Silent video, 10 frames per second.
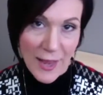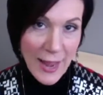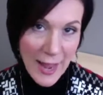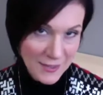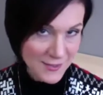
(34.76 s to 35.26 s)

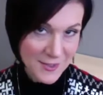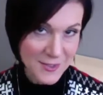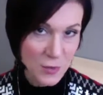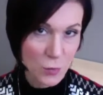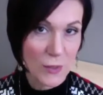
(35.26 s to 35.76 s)
tasks
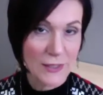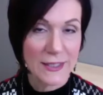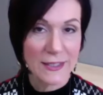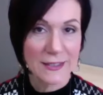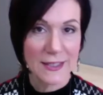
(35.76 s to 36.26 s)
and what
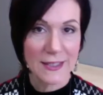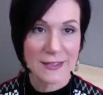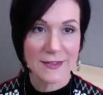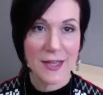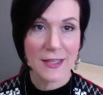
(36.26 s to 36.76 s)
needed to get
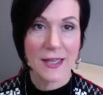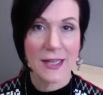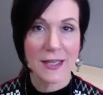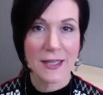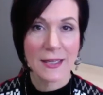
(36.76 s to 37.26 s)
done,
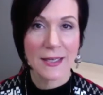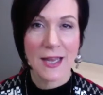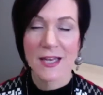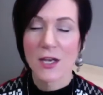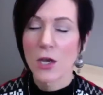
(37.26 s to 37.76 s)
and
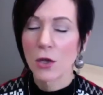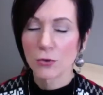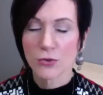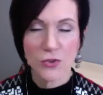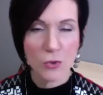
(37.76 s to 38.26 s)
no
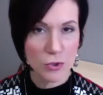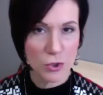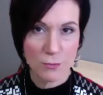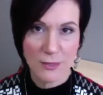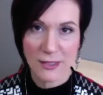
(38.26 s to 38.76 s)

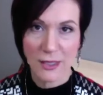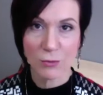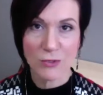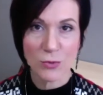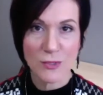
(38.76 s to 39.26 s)
social media,
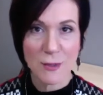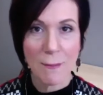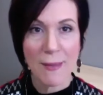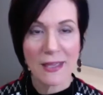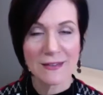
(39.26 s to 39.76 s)
which was
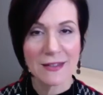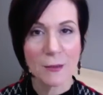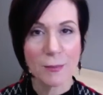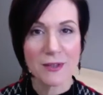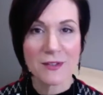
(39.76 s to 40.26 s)

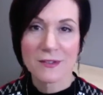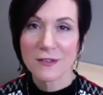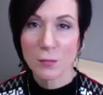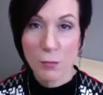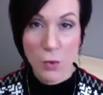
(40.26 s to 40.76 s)
amazing. But
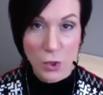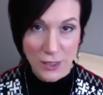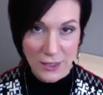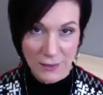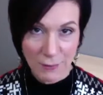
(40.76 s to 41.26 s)
this
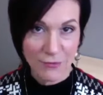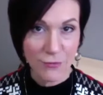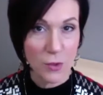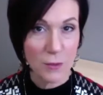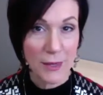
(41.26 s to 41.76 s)
morning,
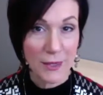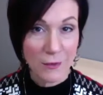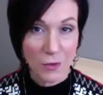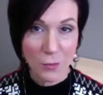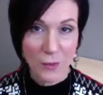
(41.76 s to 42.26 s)
before my
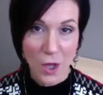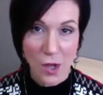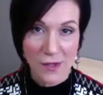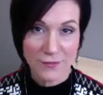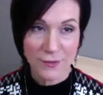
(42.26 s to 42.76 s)
alarm went
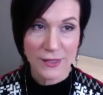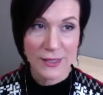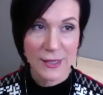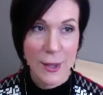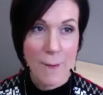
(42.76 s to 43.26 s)
off,
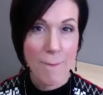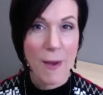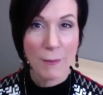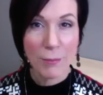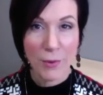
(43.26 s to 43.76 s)

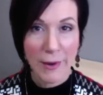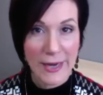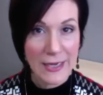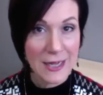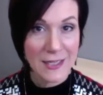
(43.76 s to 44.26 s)
my
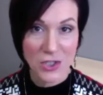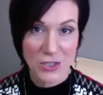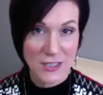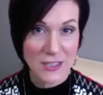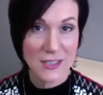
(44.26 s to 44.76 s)
brain
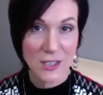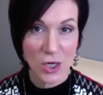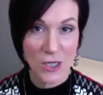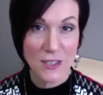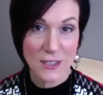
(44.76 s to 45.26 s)
just
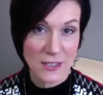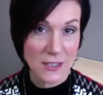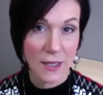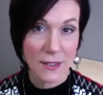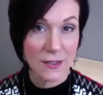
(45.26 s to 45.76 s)
decided
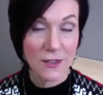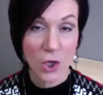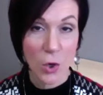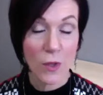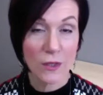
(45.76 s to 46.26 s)
decided to
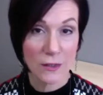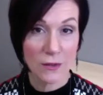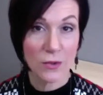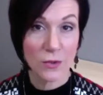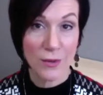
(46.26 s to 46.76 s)
go a
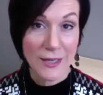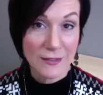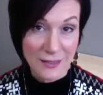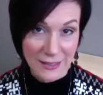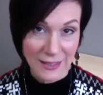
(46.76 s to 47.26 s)
little
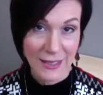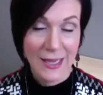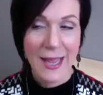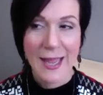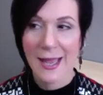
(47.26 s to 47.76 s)
crazy
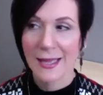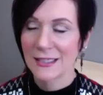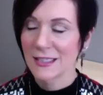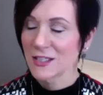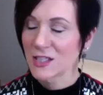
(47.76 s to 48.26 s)
and
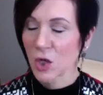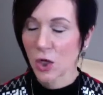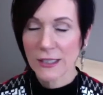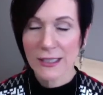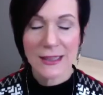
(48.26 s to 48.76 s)
it
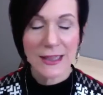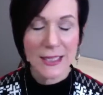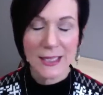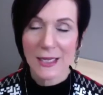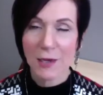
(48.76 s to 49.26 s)
started
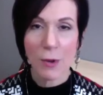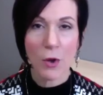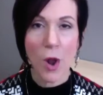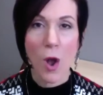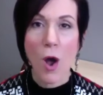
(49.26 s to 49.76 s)
thinking
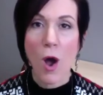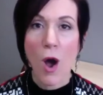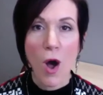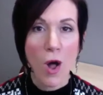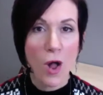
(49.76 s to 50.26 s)
about
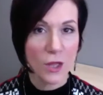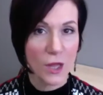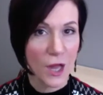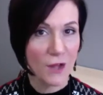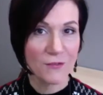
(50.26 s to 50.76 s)
all
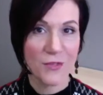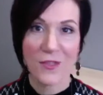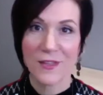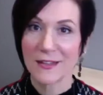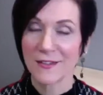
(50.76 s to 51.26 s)
of the
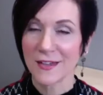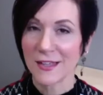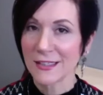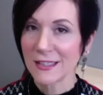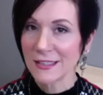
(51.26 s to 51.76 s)
things i
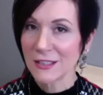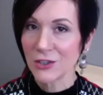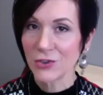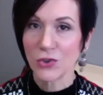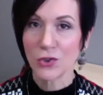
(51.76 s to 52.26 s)
needed
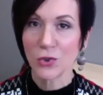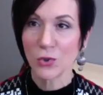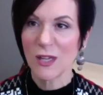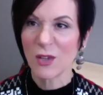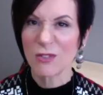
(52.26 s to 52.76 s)
to do
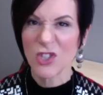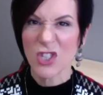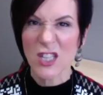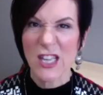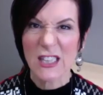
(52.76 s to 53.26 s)
it was
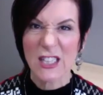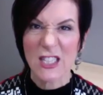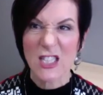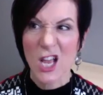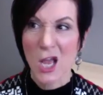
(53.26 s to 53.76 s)
just like
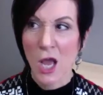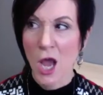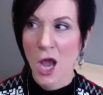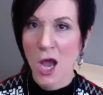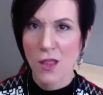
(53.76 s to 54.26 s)
this
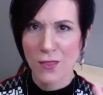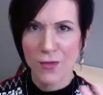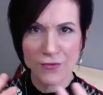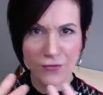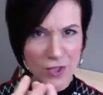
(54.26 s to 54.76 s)
the
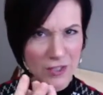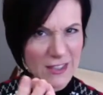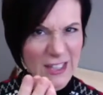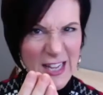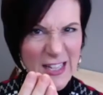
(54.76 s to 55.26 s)

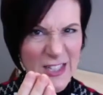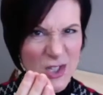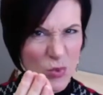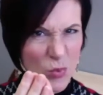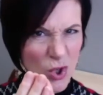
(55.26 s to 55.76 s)

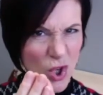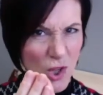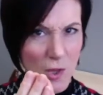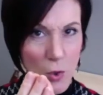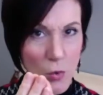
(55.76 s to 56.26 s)
floodgates were
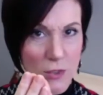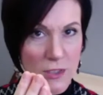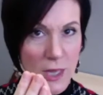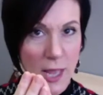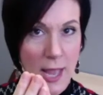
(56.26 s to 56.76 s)

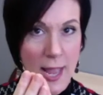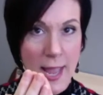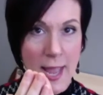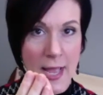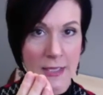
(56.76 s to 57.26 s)
closed
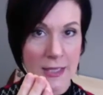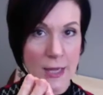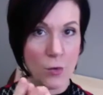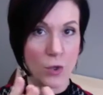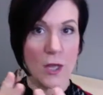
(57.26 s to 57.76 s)
and they
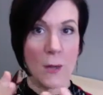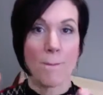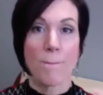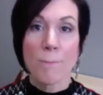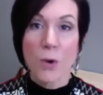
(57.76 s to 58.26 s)
were like
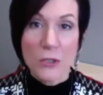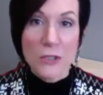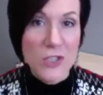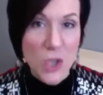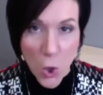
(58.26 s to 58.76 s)

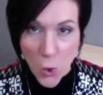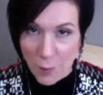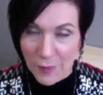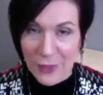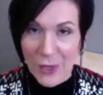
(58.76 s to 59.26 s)
burst
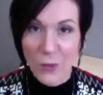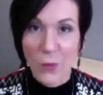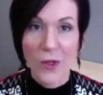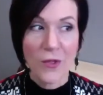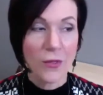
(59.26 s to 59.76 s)
open
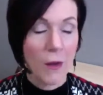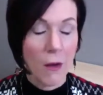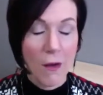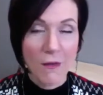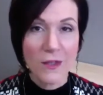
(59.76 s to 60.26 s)
with
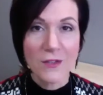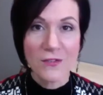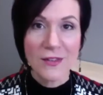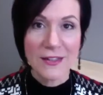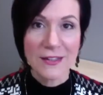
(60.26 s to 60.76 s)
all of
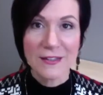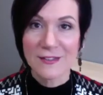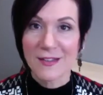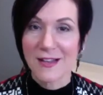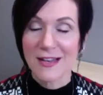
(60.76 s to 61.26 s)
these